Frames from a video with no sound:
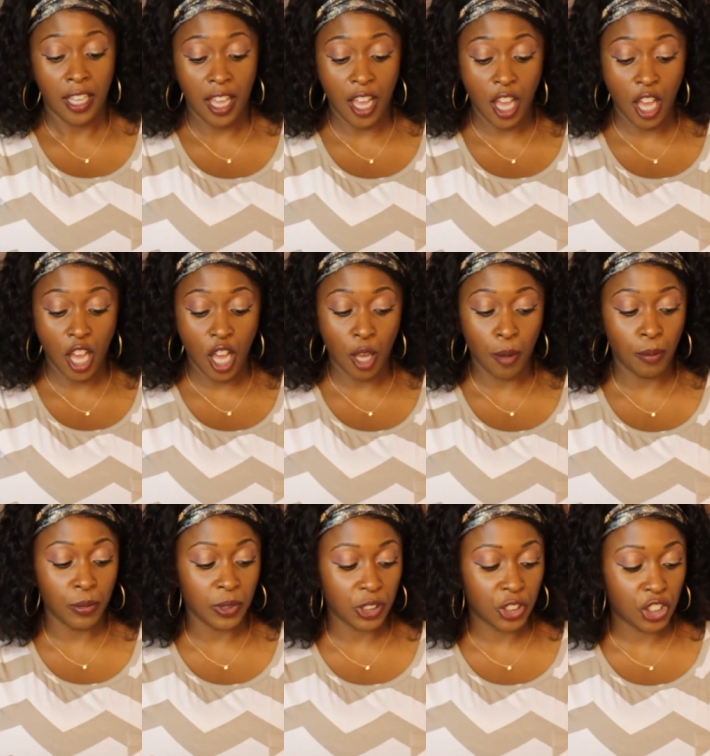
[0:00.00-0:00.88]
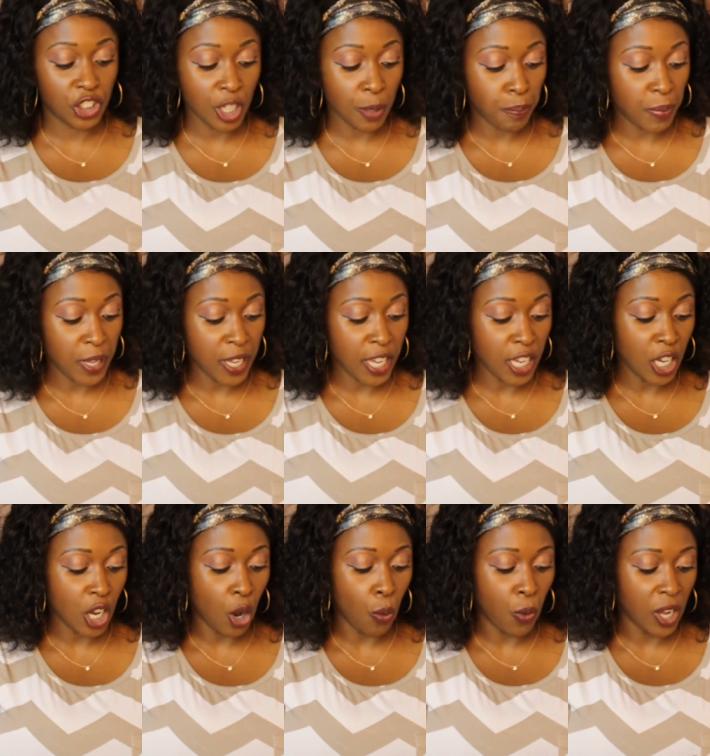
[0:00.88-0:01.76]
Um,
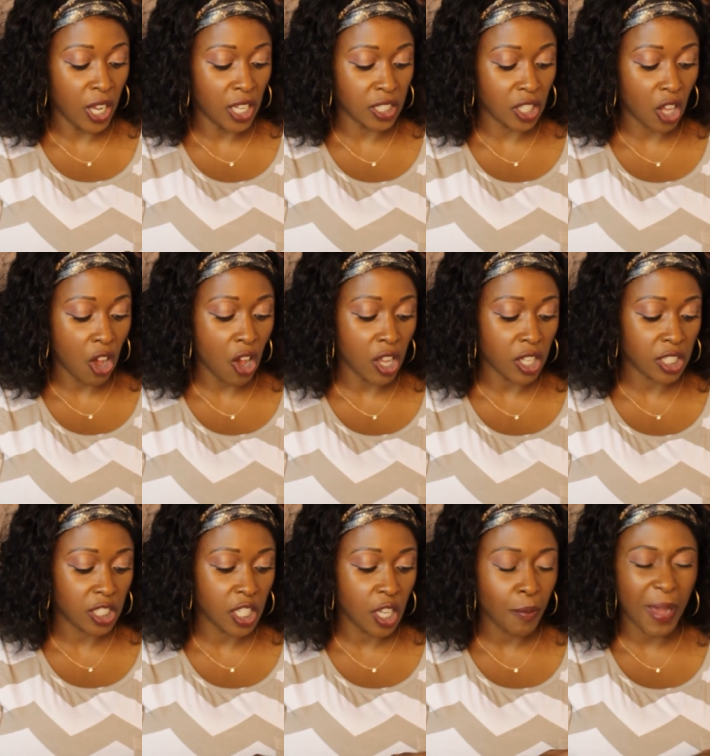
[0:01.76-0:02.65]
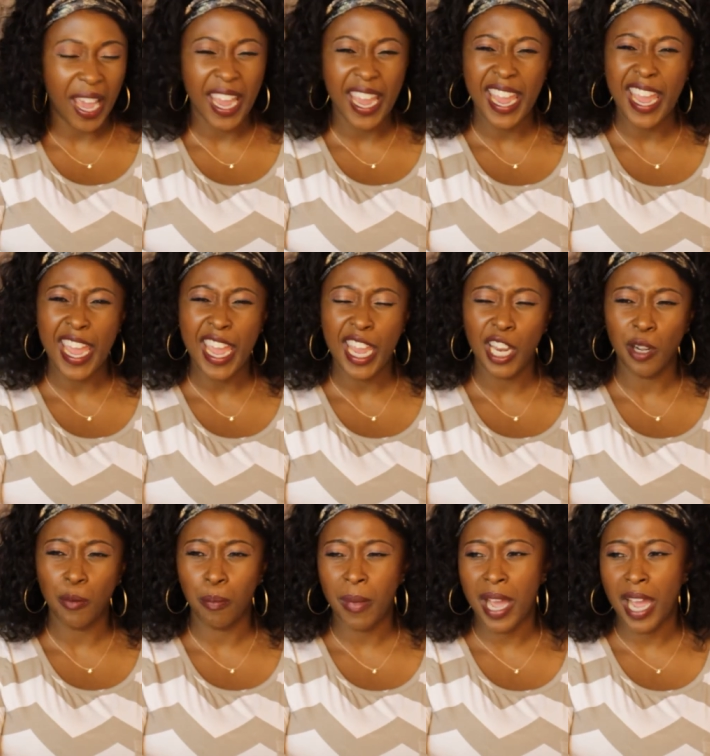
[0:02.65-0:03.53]
shipping was awesome. I
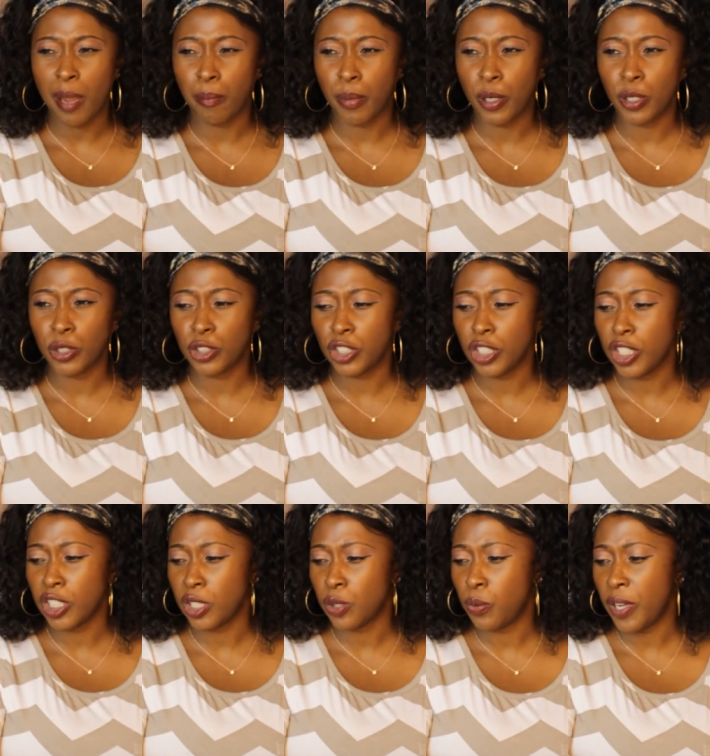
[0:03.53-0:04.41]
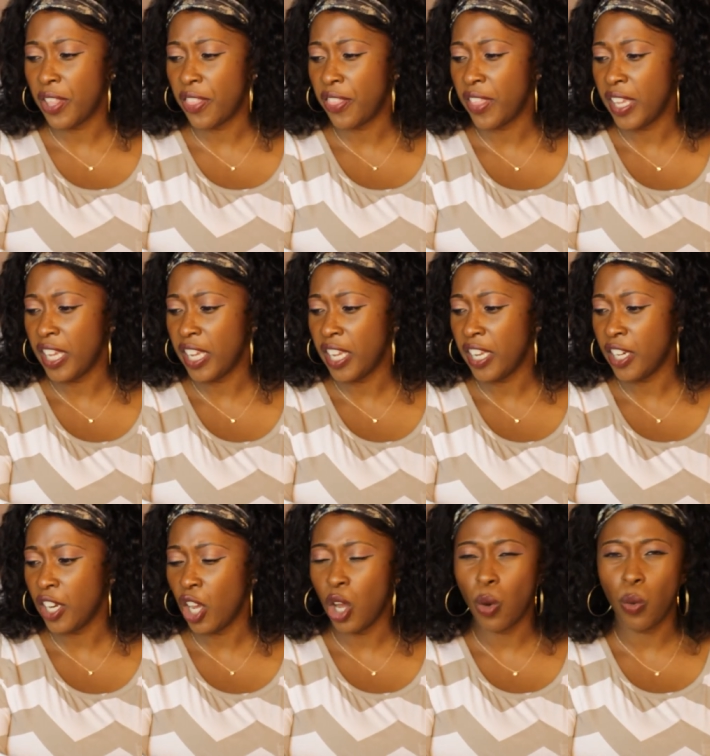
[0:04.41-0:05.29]
had my purchase
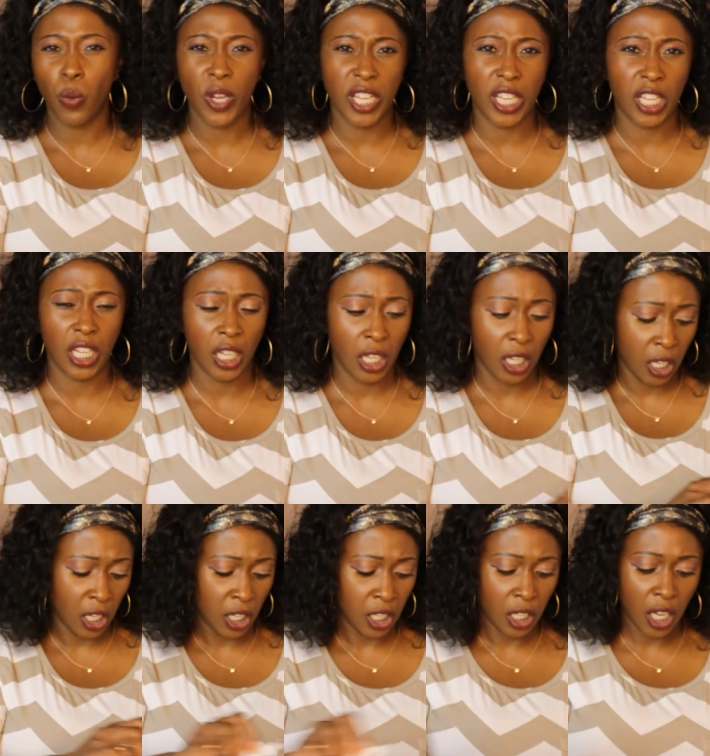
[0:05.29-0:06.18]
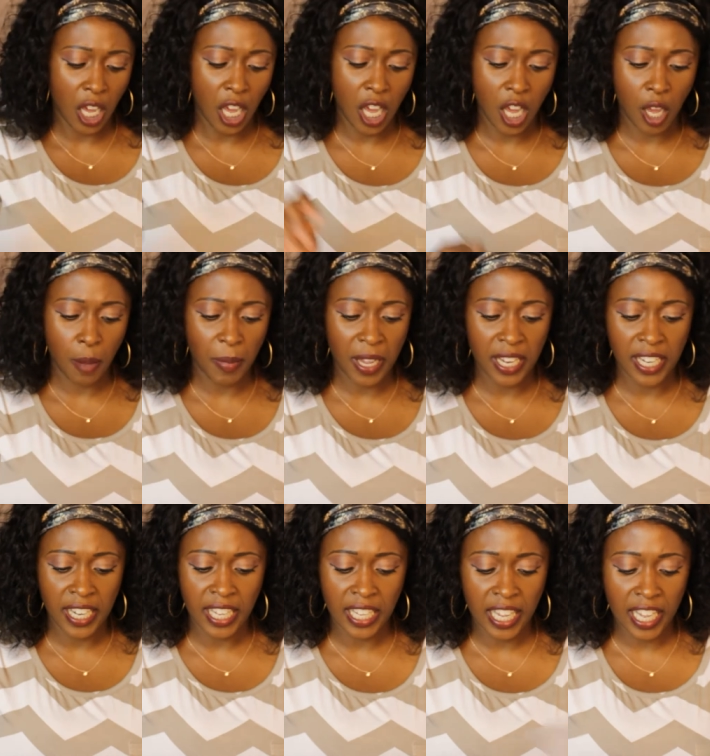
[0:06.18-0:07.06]
within a week. Um,
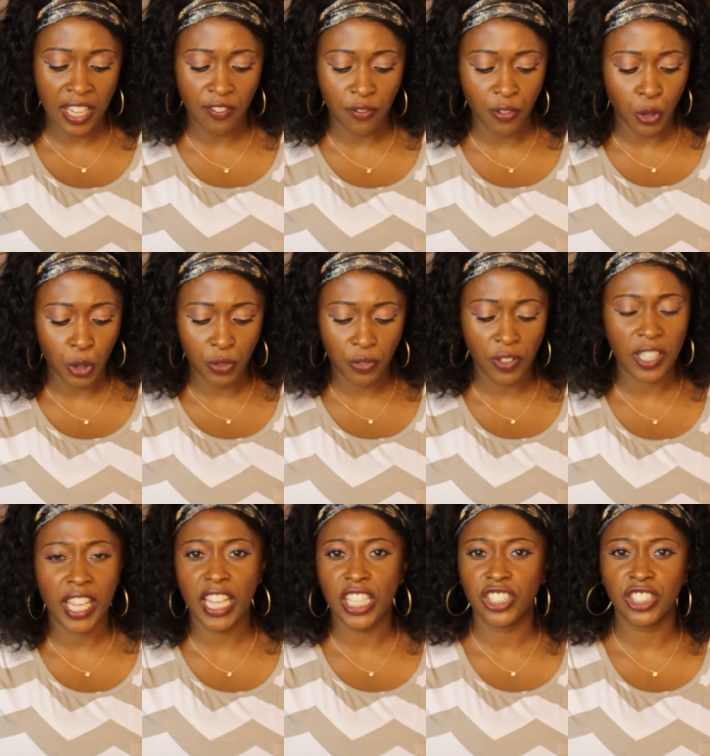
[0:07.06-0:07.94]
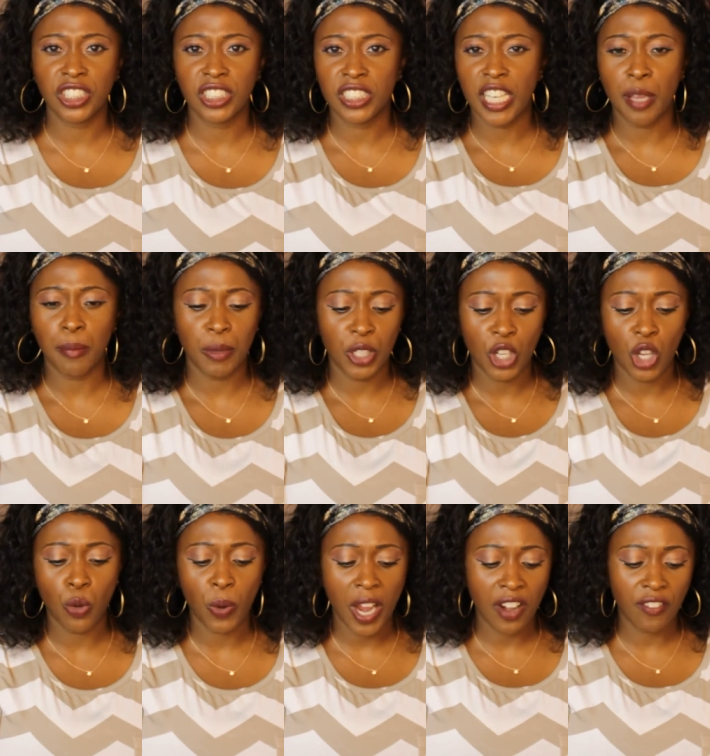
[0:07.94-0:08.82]
and they gave notifications let me
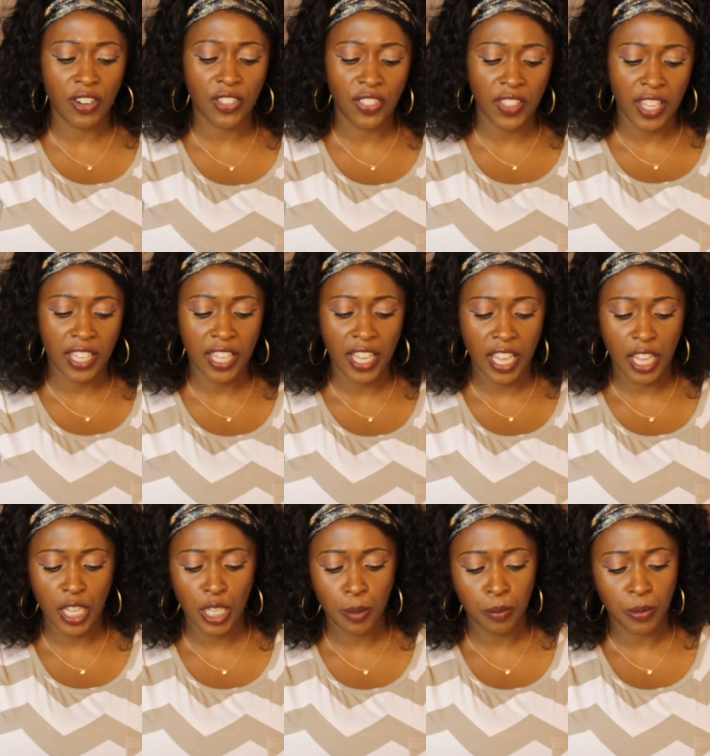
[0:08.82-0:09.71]
know when everything came.